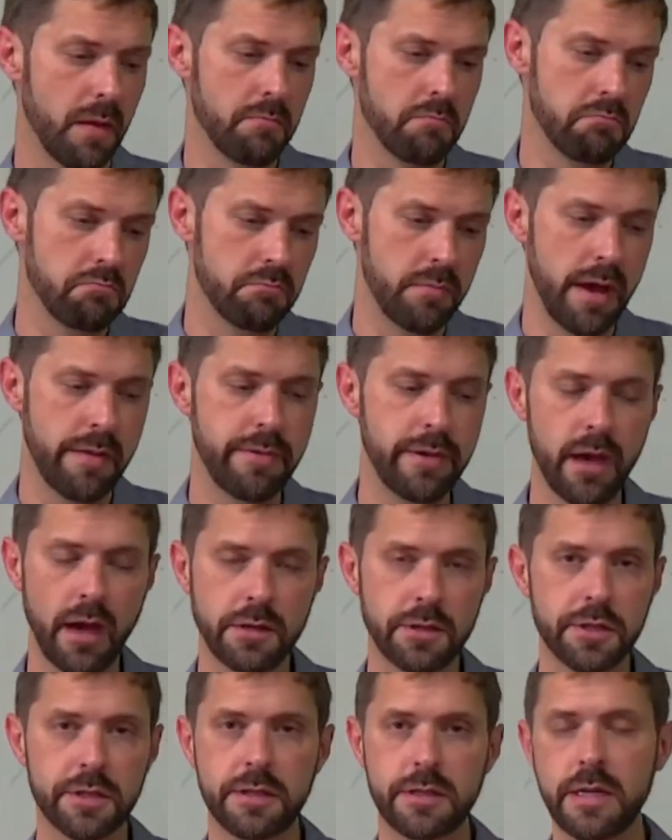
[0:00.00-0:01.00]
Maybe I
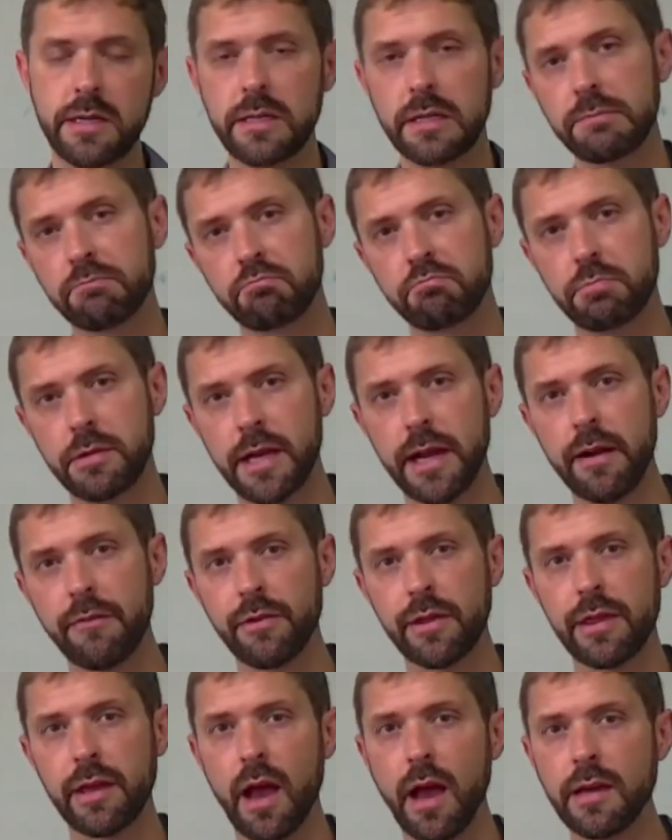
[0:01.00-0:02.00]
just need to get
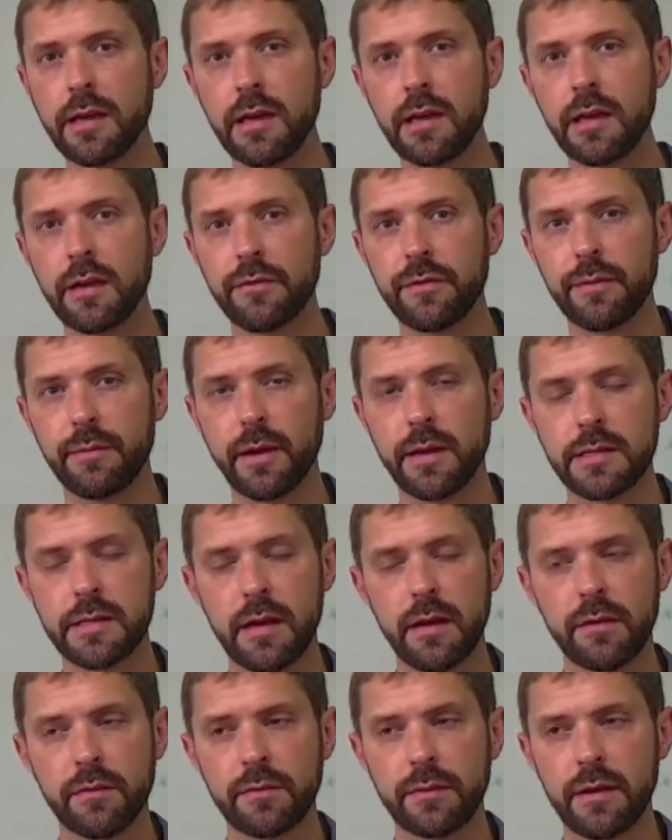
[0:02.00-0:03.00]
everything I can get for
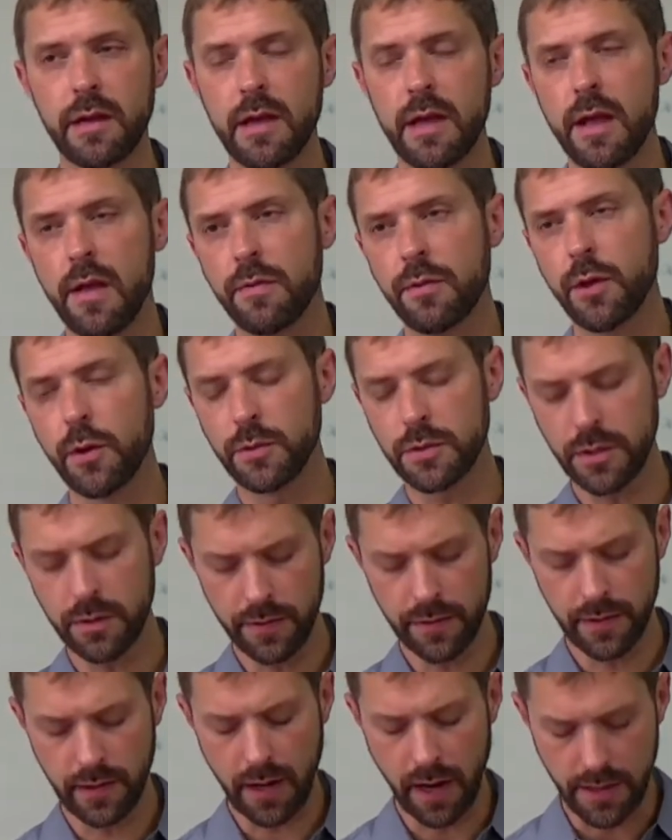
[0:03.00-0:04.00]
myself. Those are
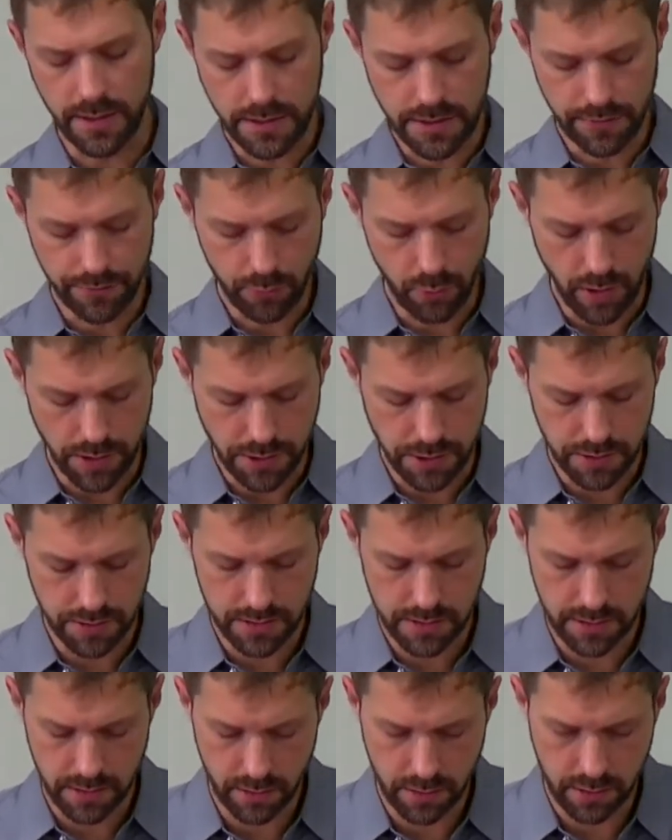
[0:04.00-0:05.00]
the kinds of questions
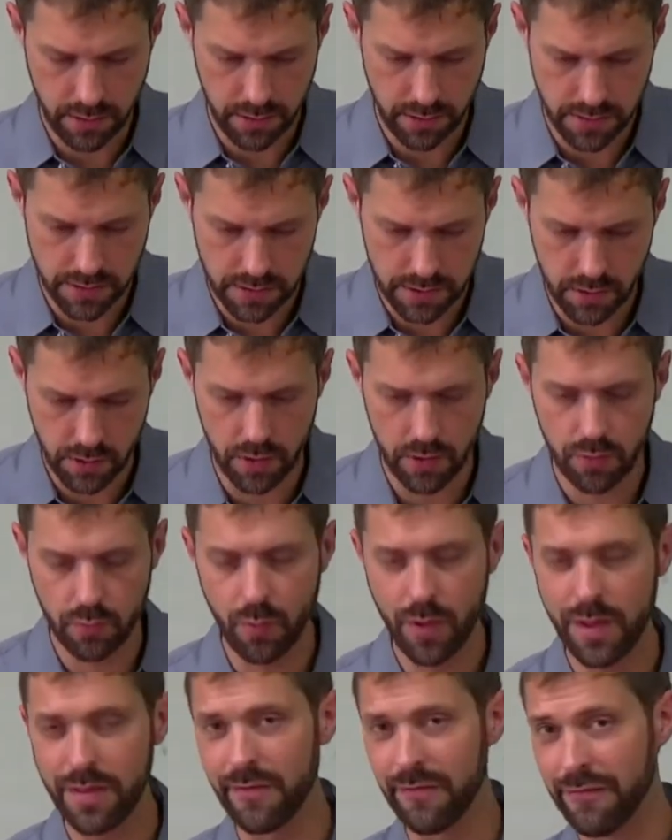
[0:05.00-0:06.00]
that are concerned
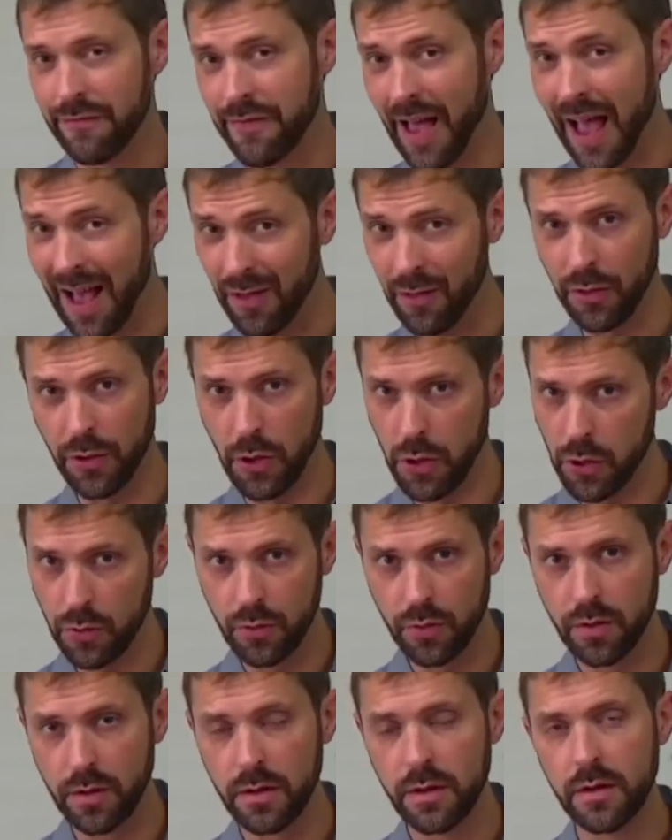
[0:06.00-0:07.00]
with value.
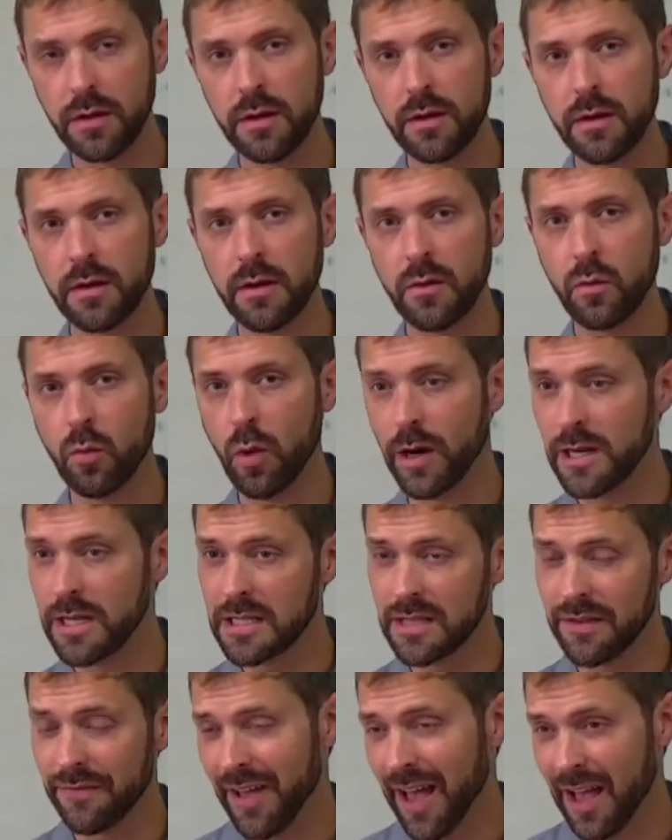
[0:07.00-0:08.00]
What is
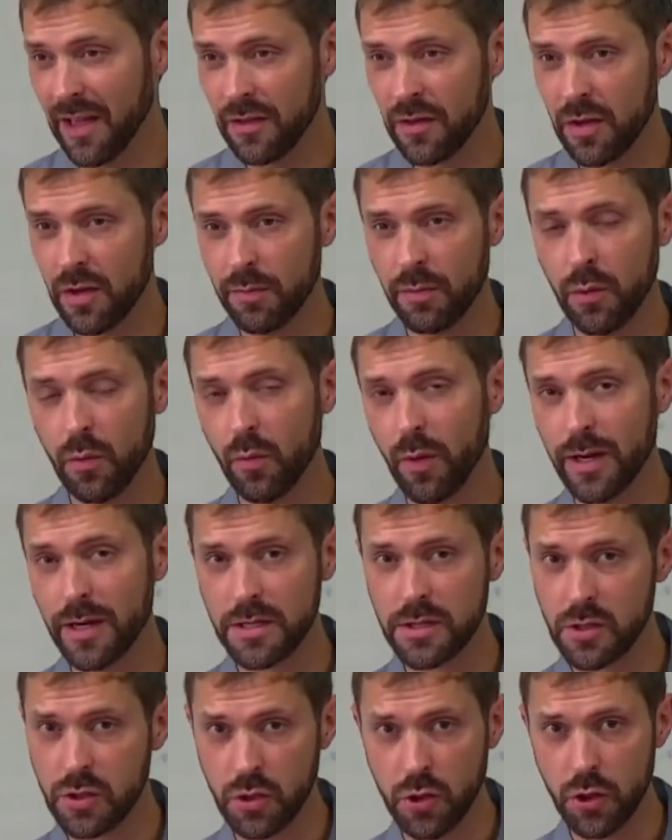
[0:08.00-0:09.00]
valuable? What is
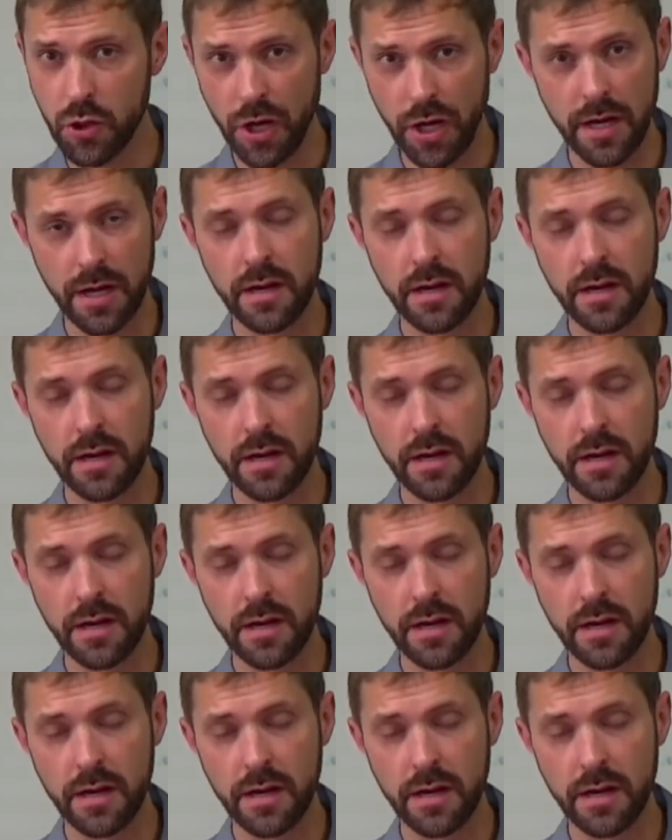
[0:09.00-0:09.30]
good?